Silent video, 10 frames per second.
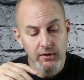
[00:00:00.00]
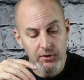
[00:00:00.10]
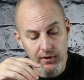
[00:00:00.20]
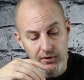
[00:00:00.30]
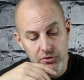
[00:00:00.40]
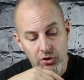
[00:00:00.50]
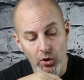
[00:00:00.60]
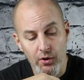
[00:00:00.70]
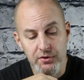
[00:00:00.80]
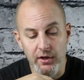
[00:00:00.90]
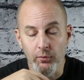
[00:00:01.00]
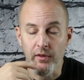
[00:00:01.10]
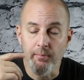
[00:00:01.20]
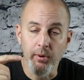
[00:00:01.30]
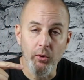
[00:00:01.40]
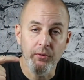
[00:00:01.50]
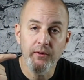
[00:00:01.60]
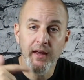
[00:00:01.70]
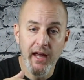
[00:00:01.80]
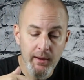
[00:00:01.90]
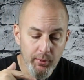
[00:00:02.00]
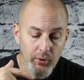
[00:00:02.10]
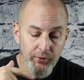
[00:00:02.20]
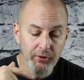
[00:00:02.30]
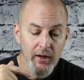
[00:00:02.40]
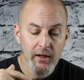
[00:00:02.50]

You can charge it with both cables.